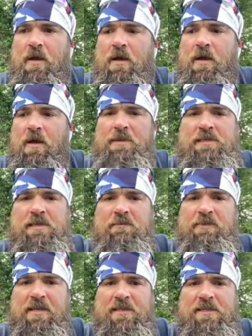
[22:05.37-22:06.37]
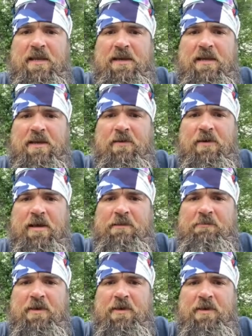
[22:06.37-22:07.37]
Maybe somebody can stand and correct
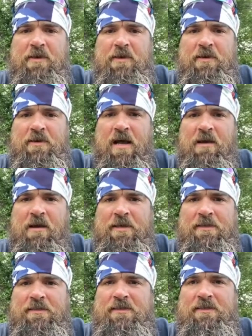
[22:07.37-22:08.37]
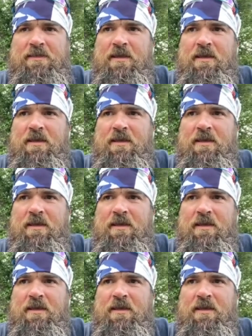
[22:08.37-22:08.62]
me on the comments,